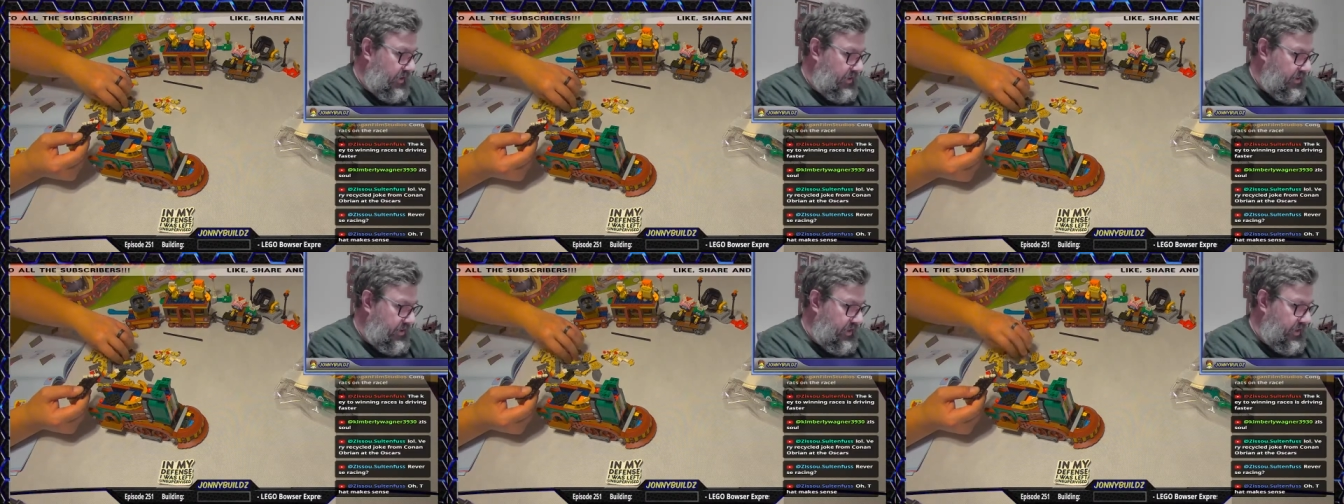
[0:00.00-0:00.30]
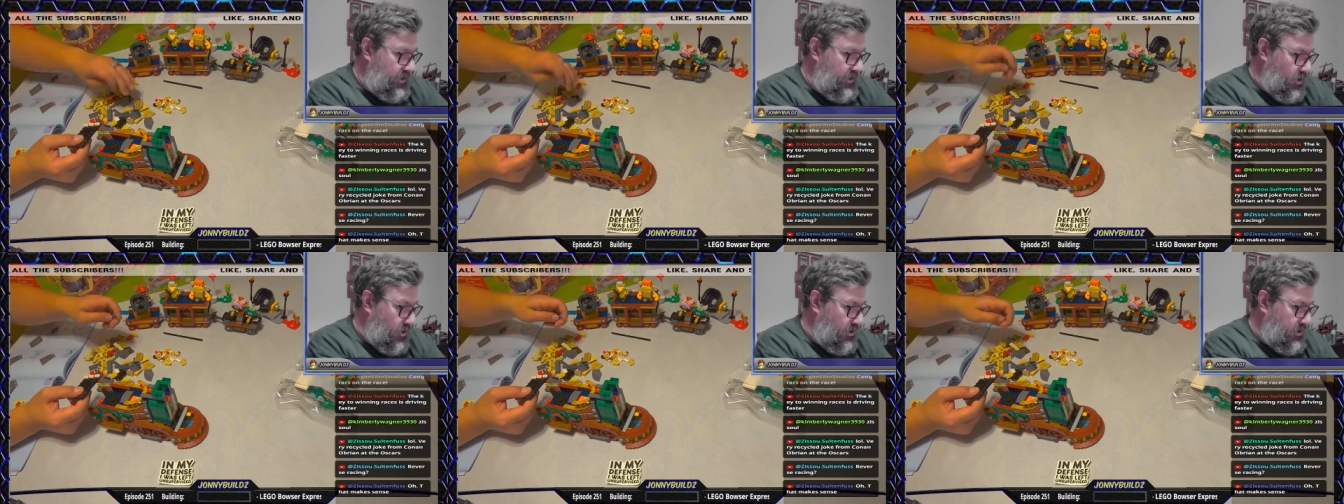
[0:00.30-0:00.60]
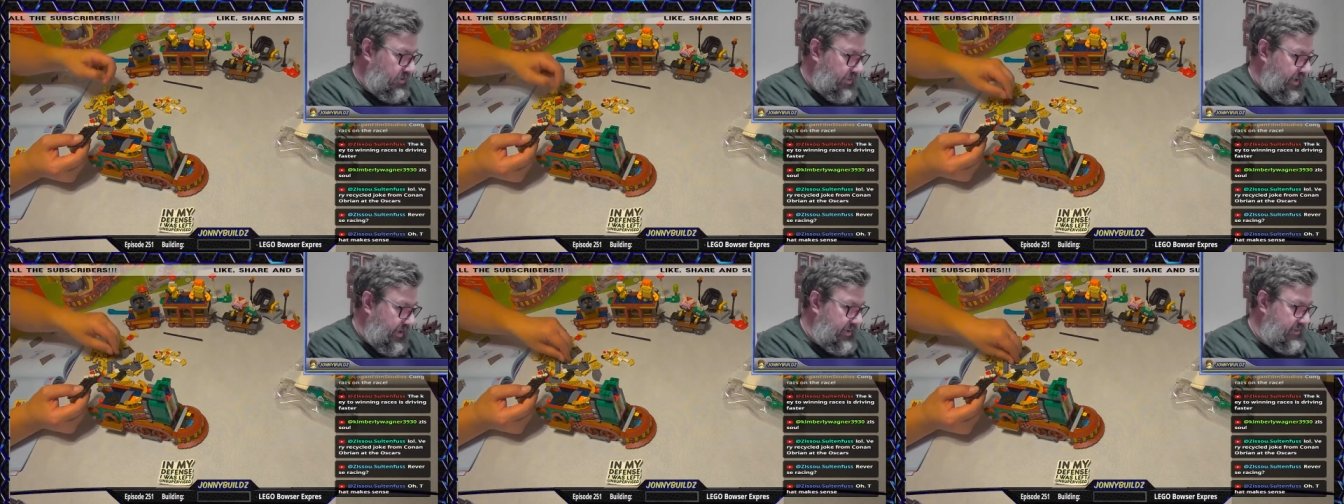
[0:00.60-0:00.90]
in our
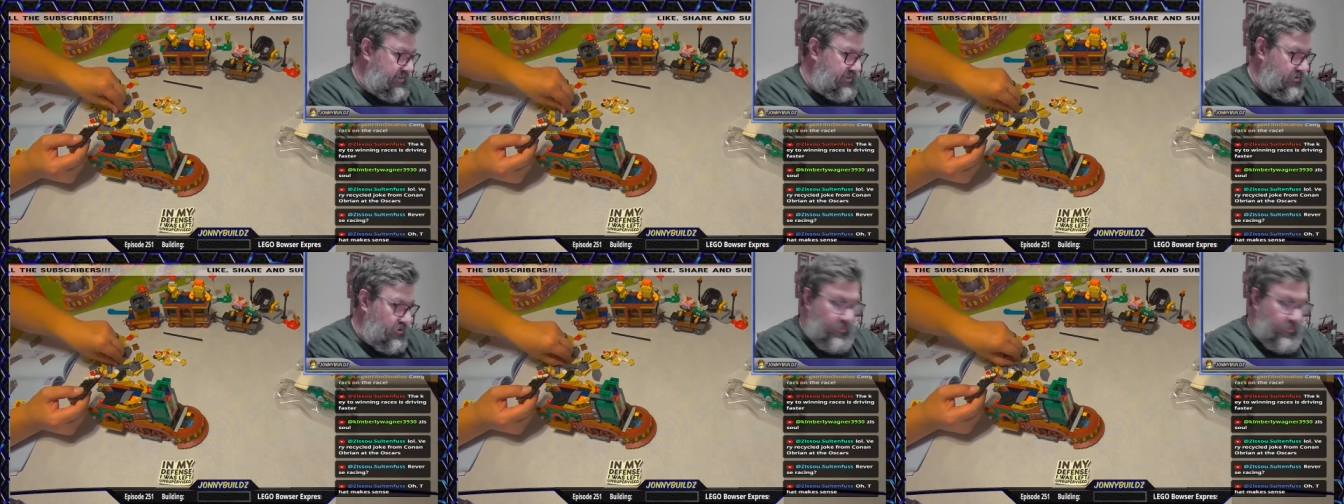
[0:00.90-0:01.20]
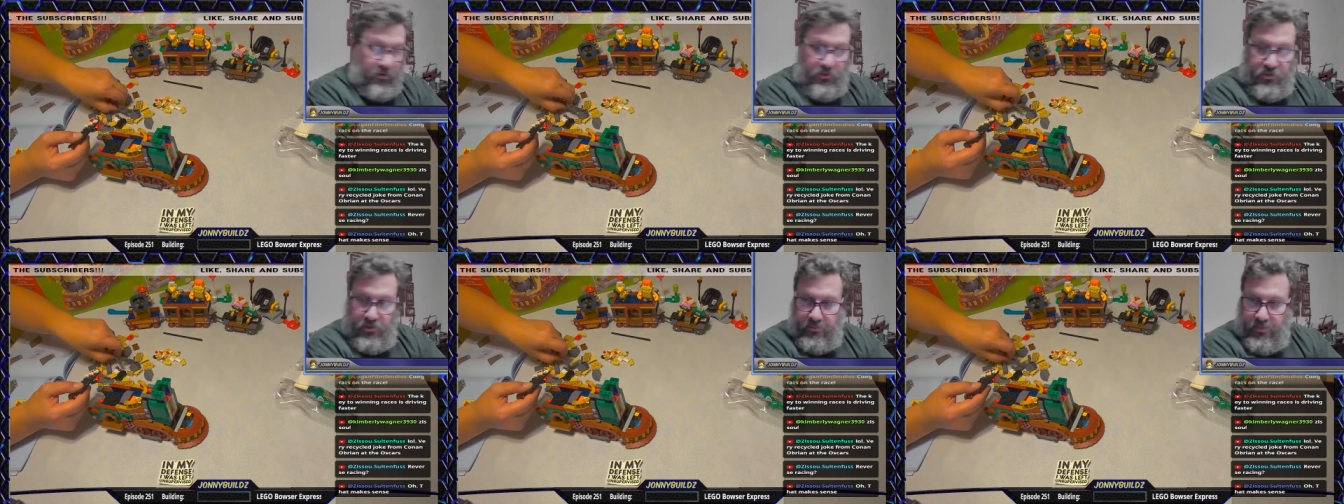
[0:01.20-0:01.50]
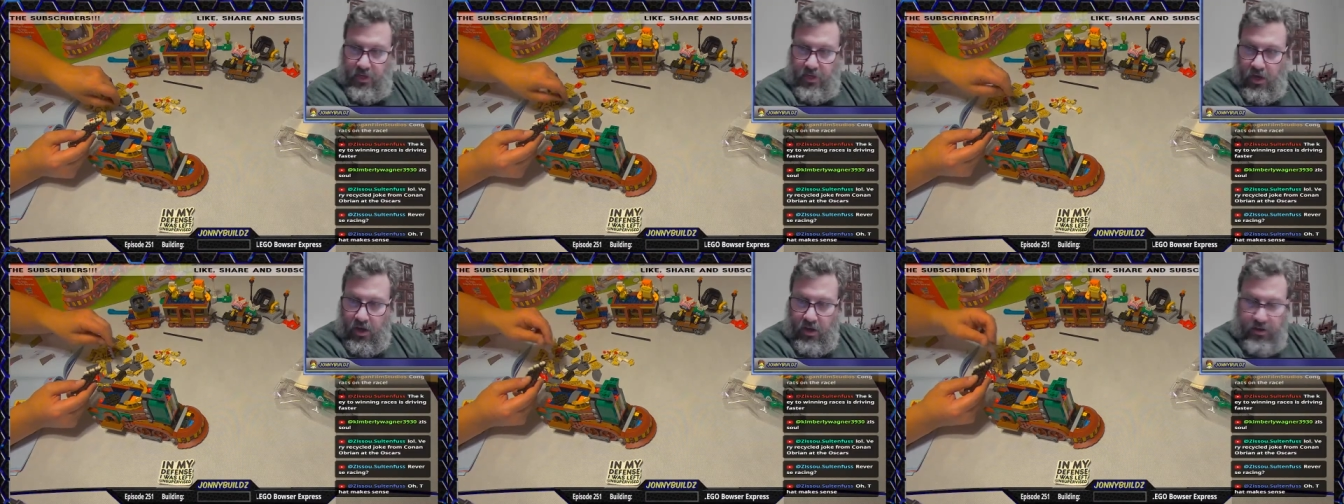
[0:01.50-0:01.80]
class, there were a bunch of
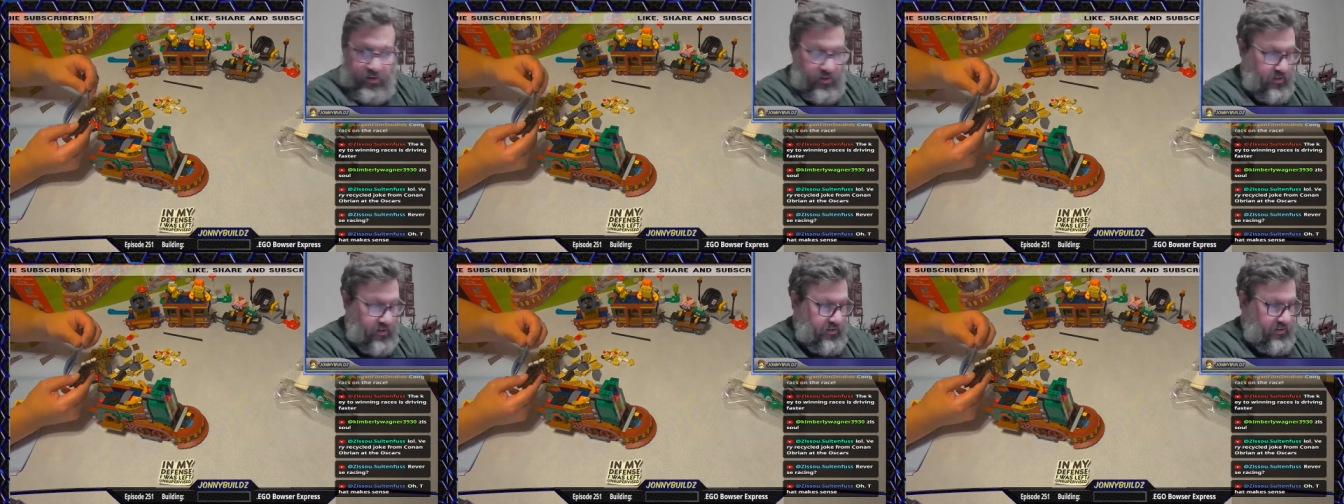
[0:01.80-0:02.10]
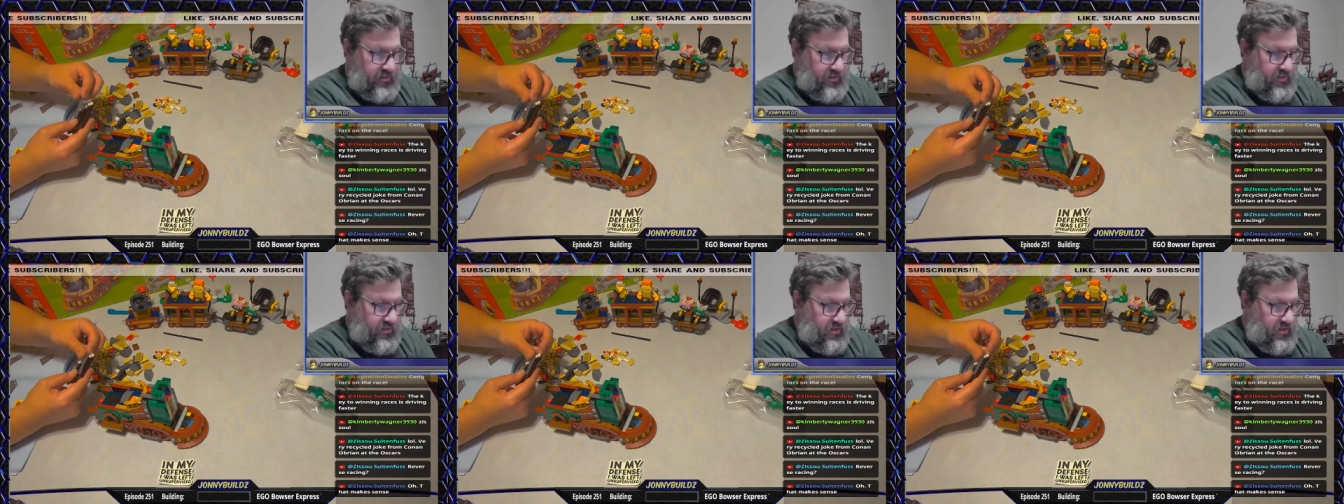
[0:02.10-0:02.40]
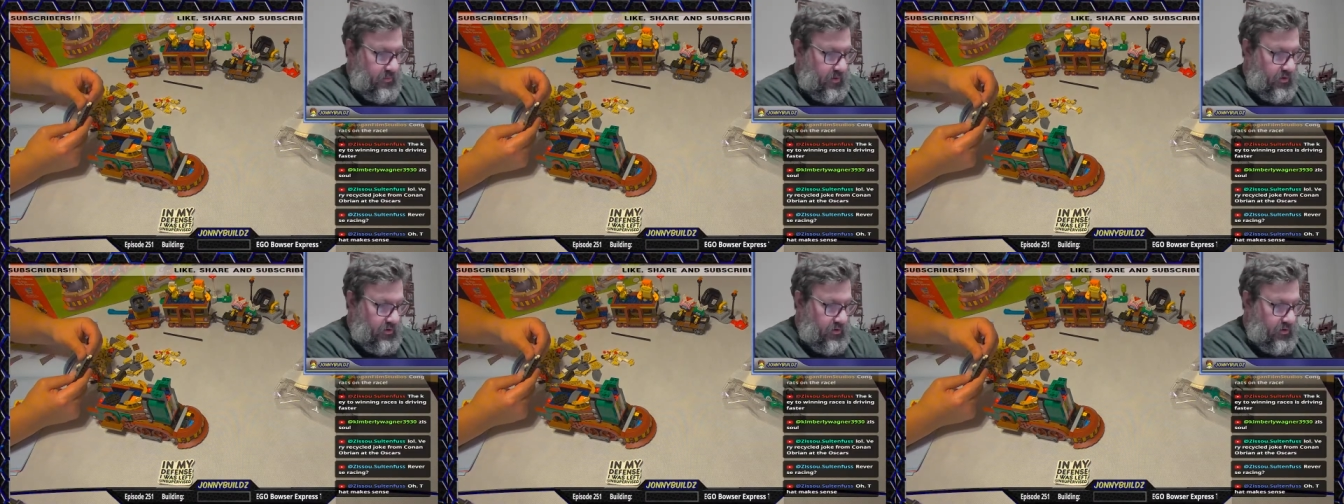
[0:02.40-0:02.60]
Miatas and some other